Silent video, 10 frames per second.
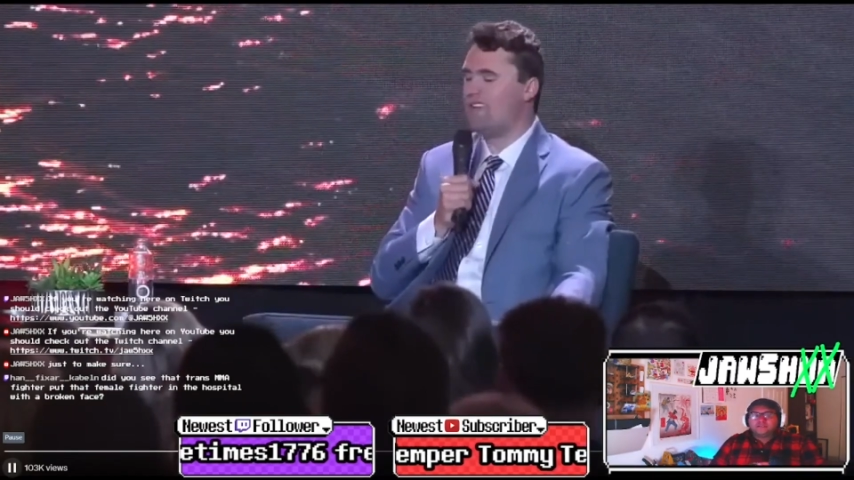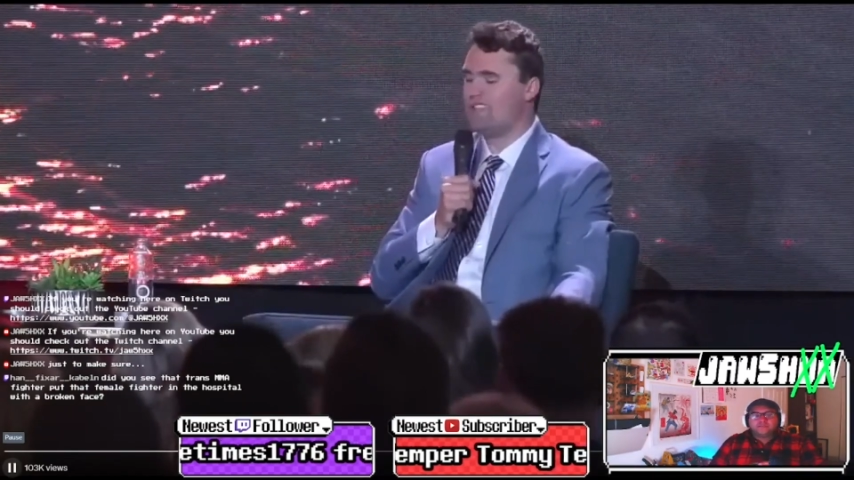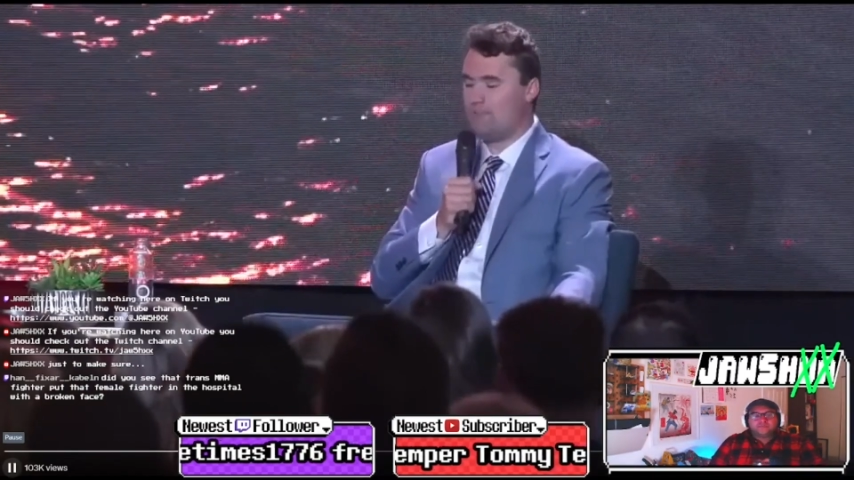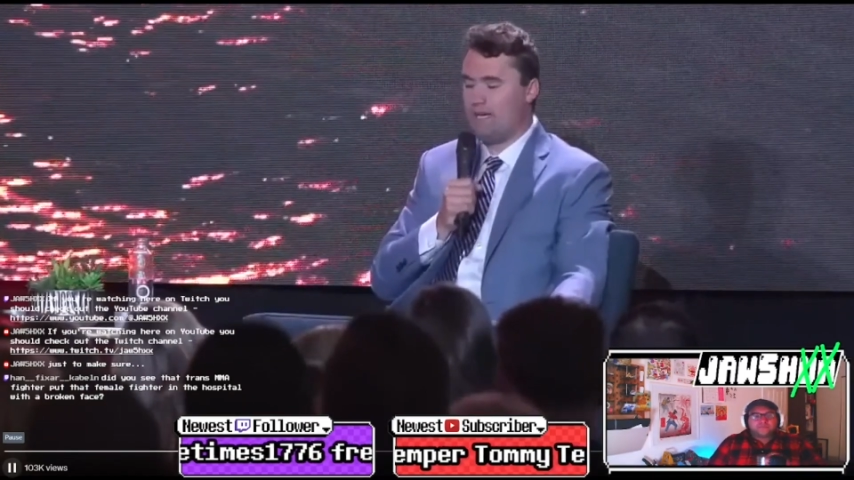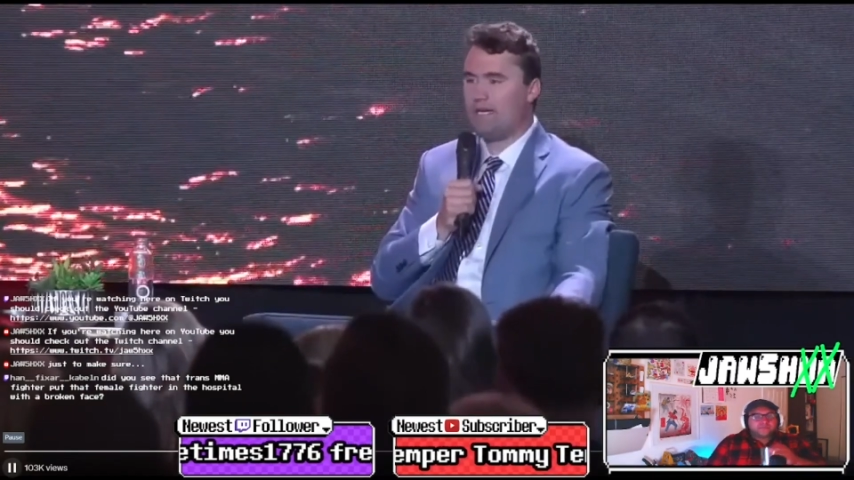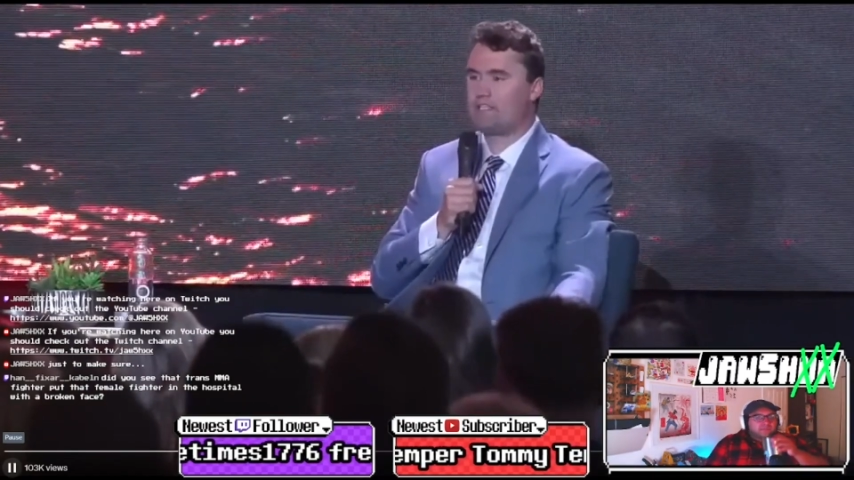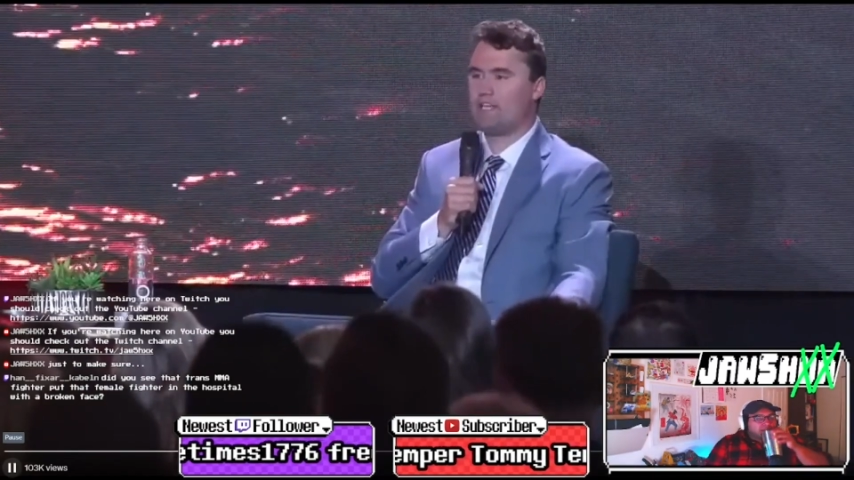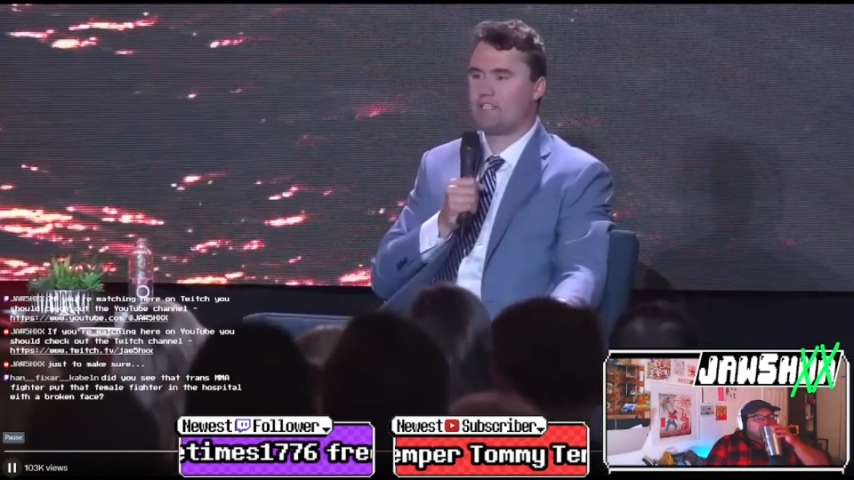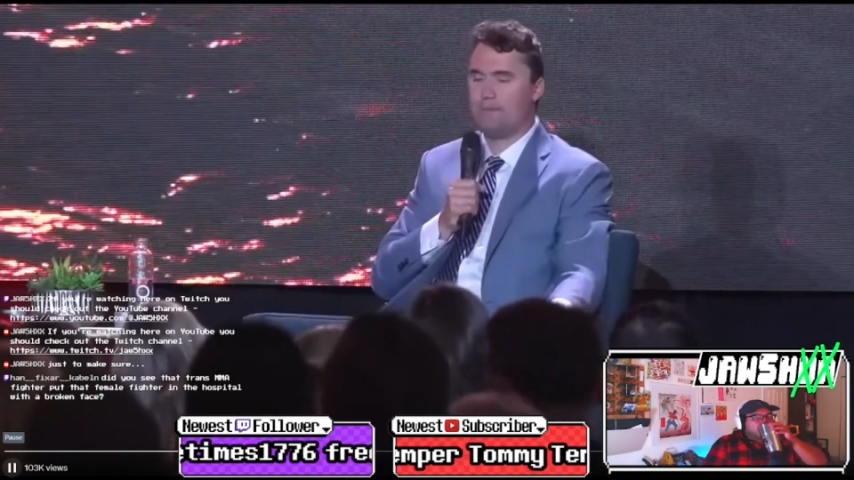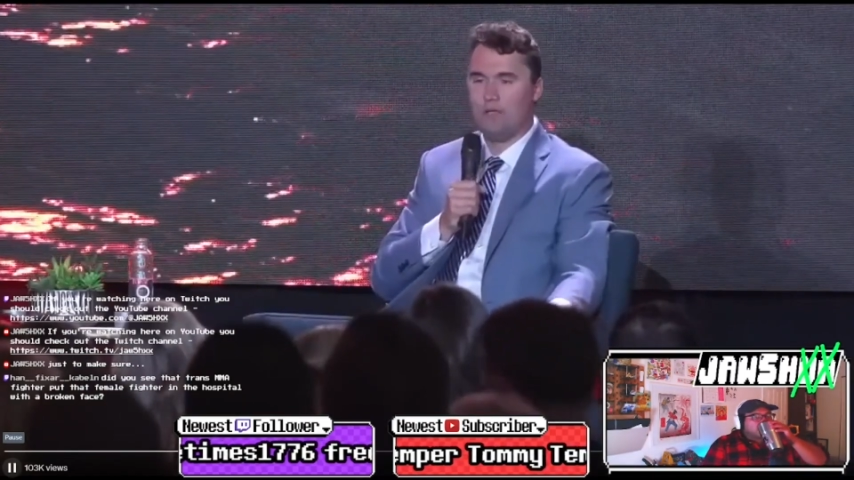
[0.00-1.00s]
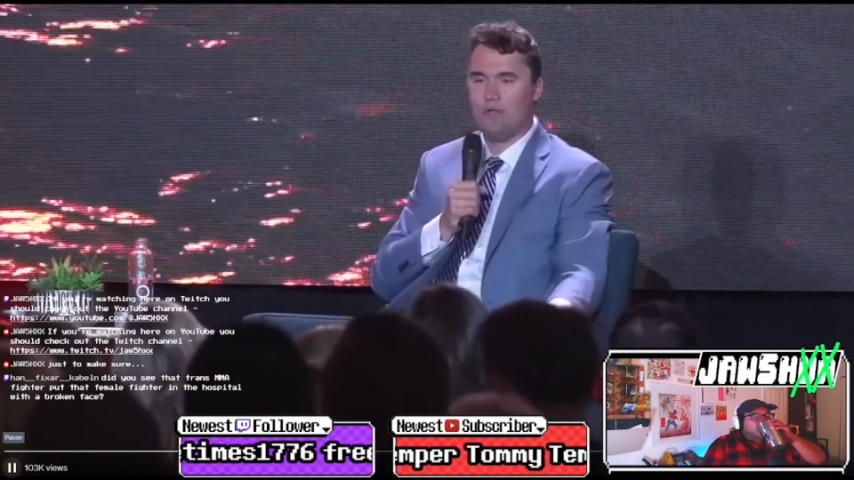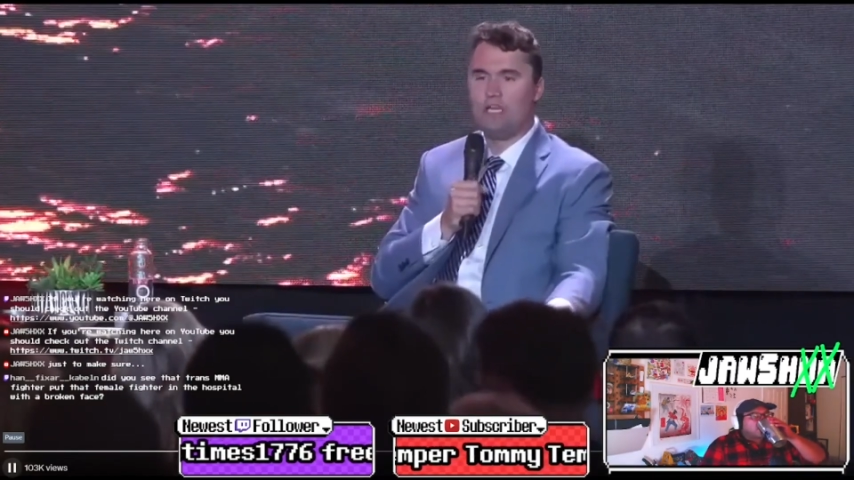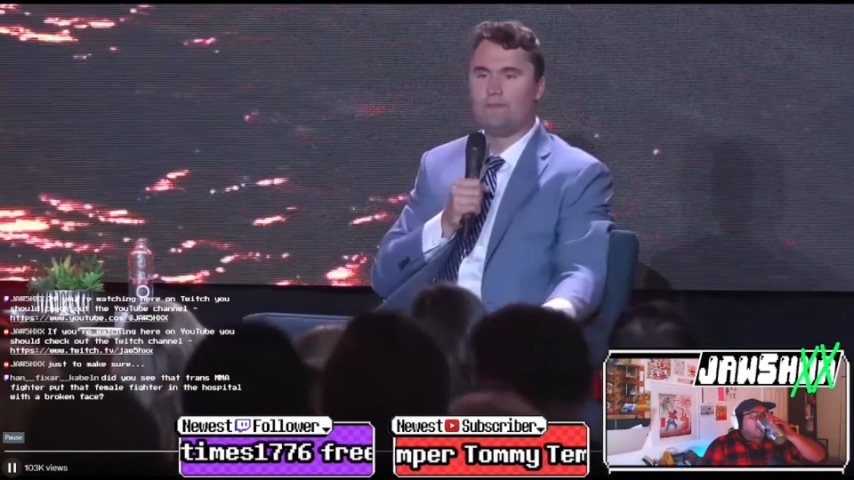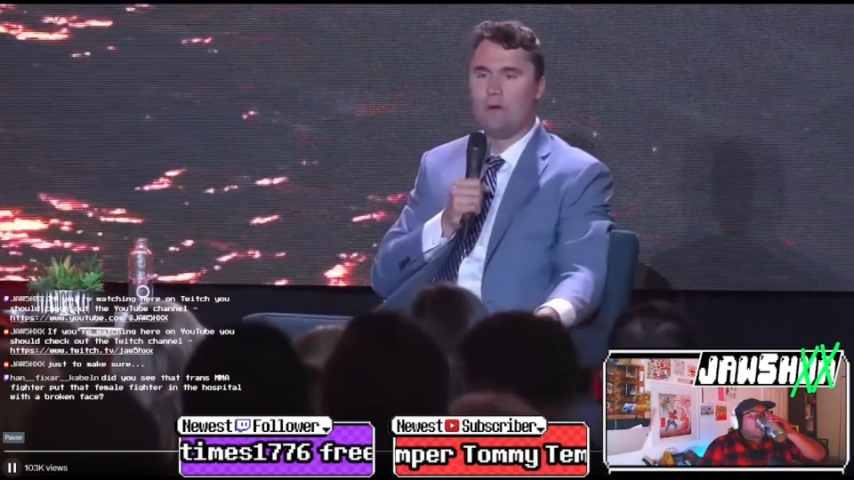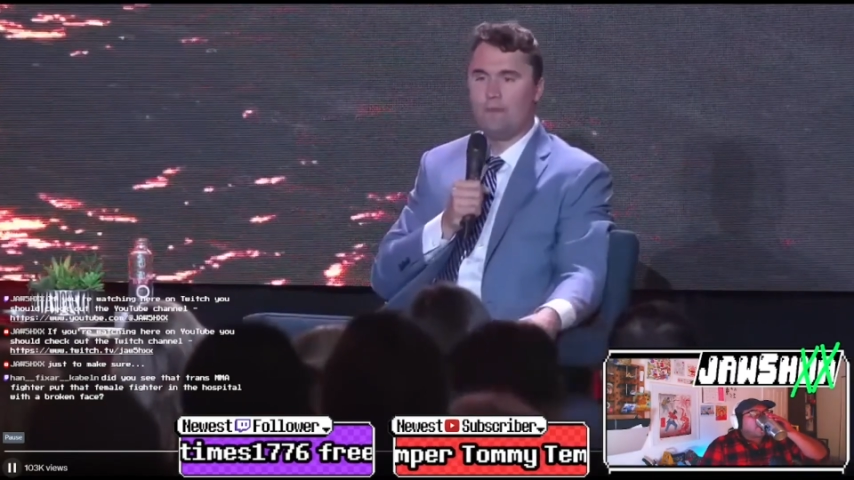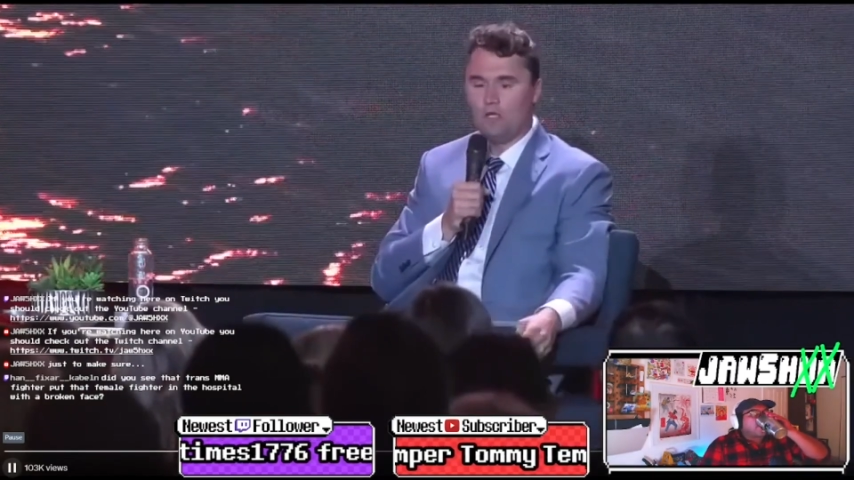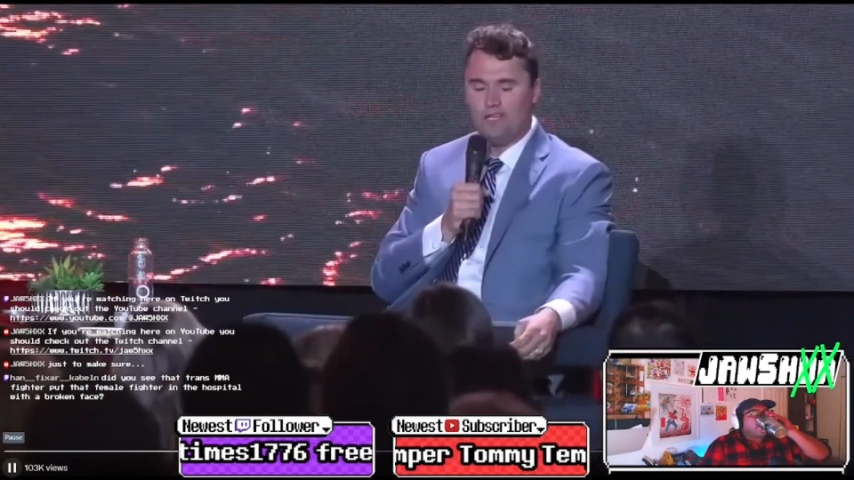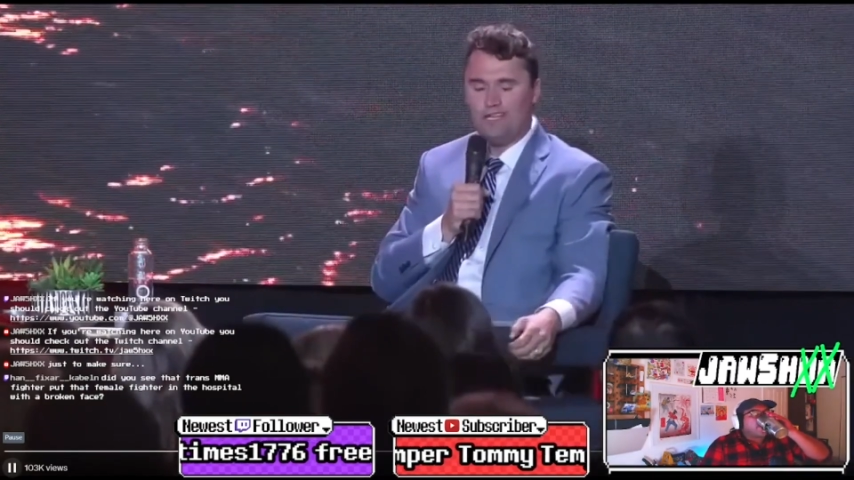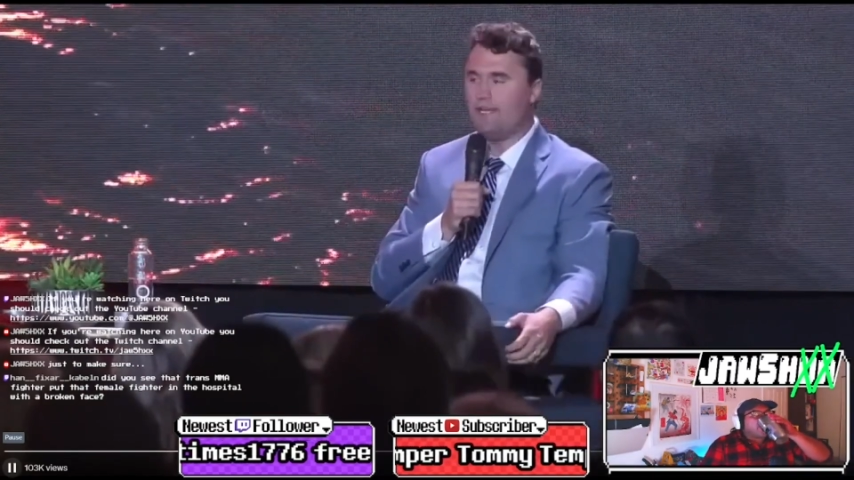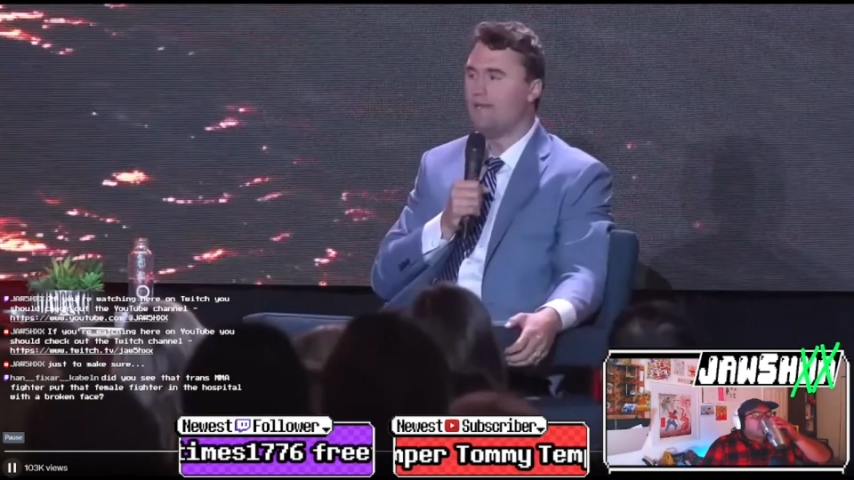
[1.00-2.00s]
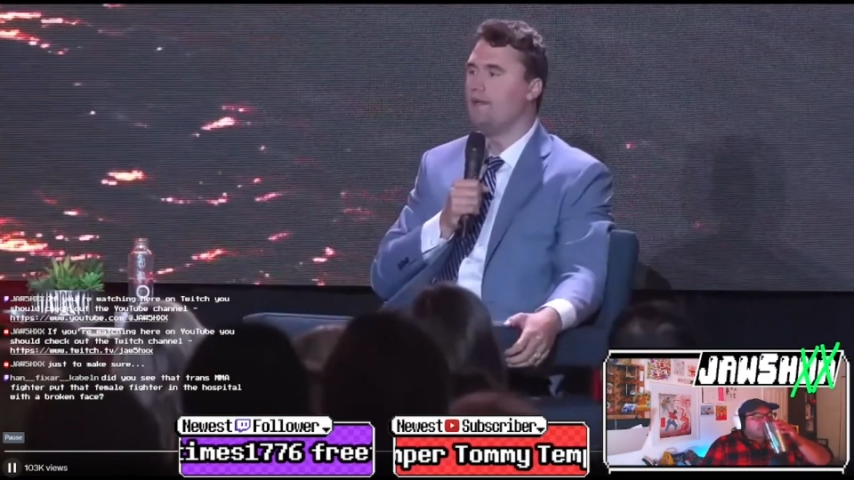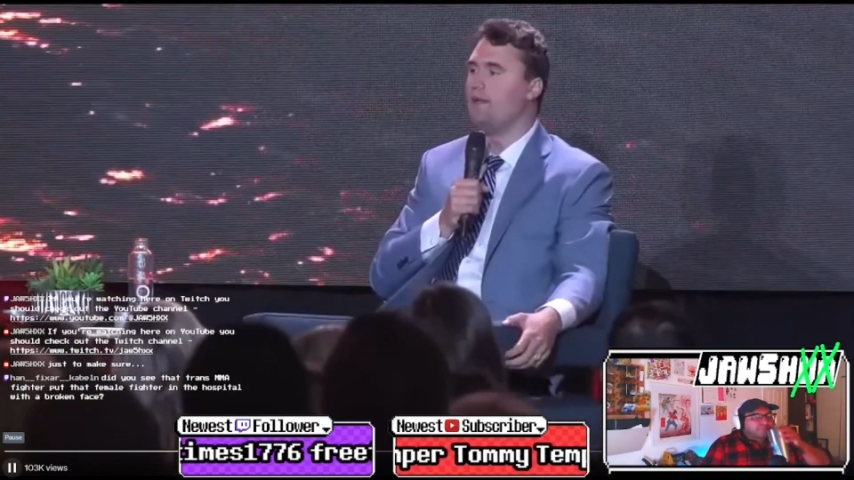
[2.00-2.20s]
speed, accessibility, mobility,